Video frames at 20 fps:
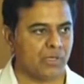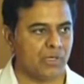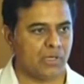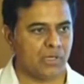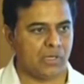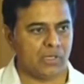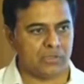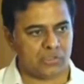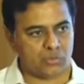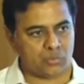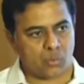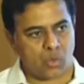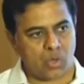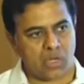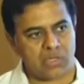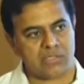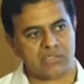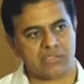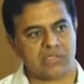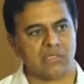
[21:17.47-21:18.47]
There's
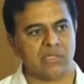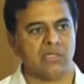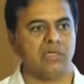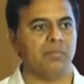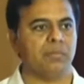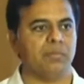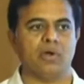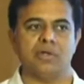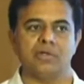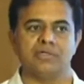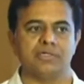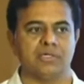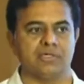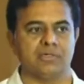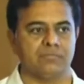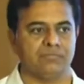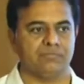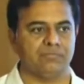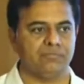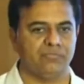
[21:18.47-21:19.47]
one single project
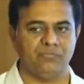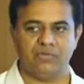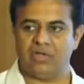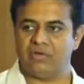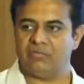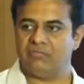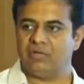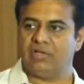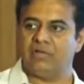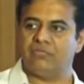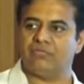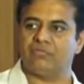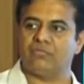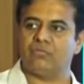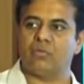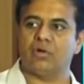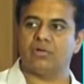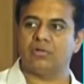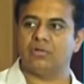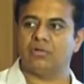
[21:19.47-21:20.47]
where we lift
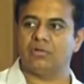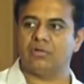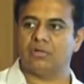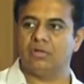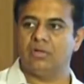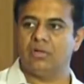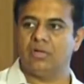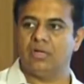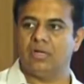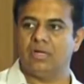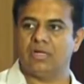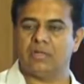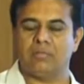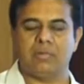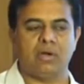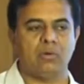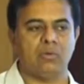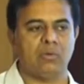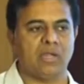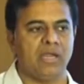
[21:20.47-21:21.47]
water at
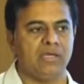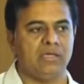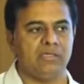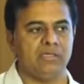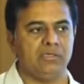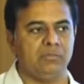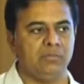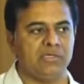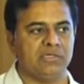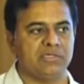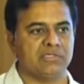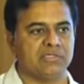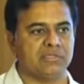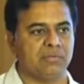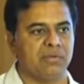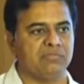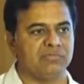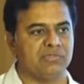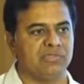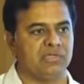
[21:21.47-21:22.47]
about 80 meters
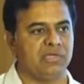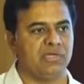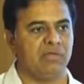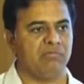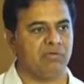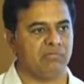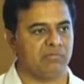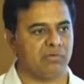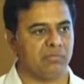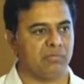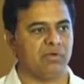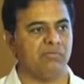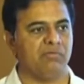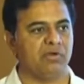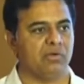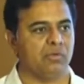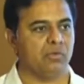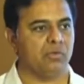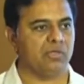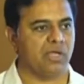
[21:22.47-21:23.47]
above sea level from river
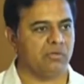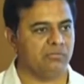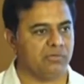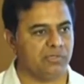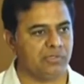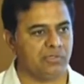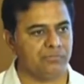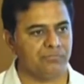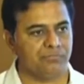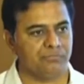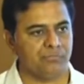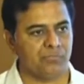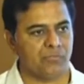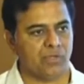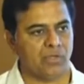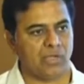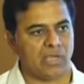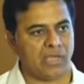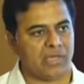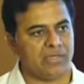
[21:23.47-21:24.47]
Godavari
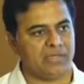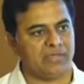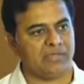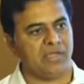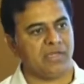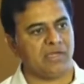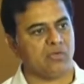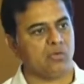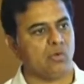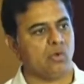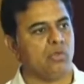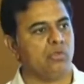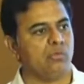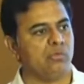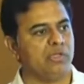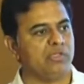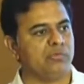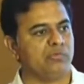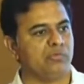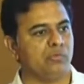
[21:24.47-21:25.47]
and take it all the
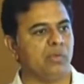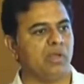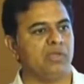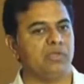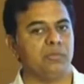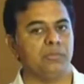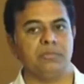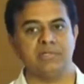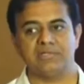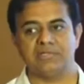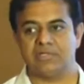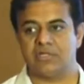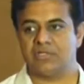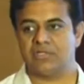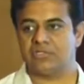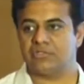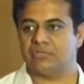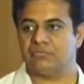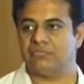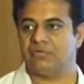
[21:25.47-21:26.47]
way through multiple
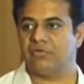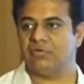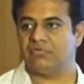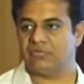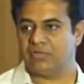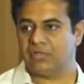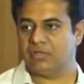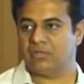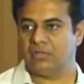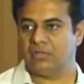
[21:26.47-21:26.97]
stages of lifting,